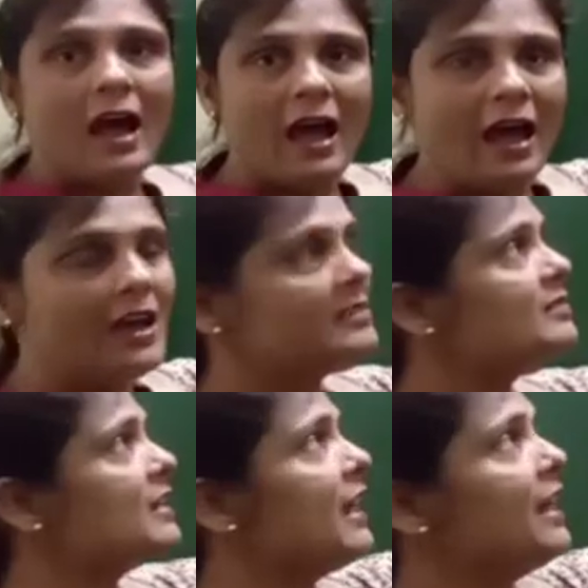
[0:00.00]
has
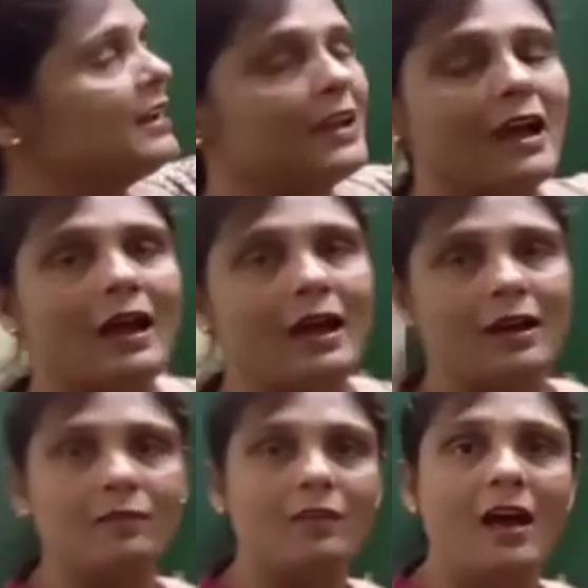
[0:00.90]
and
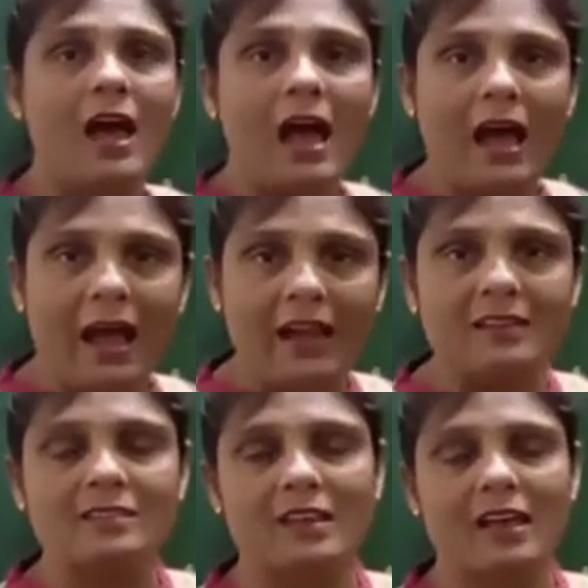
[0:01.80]
have
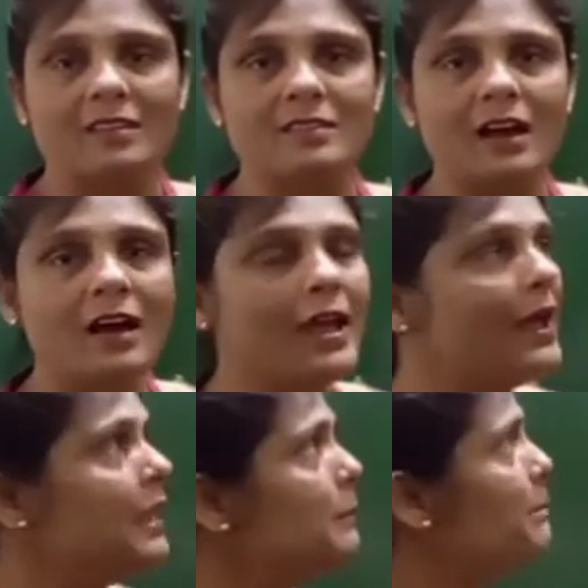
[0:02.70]
acts as a
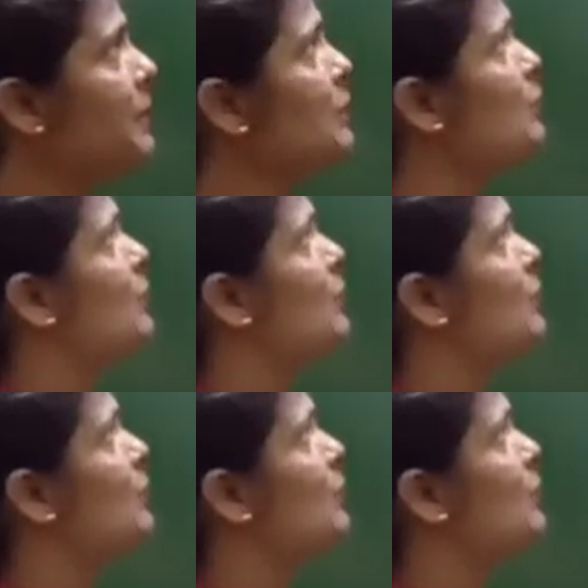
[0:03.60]
helping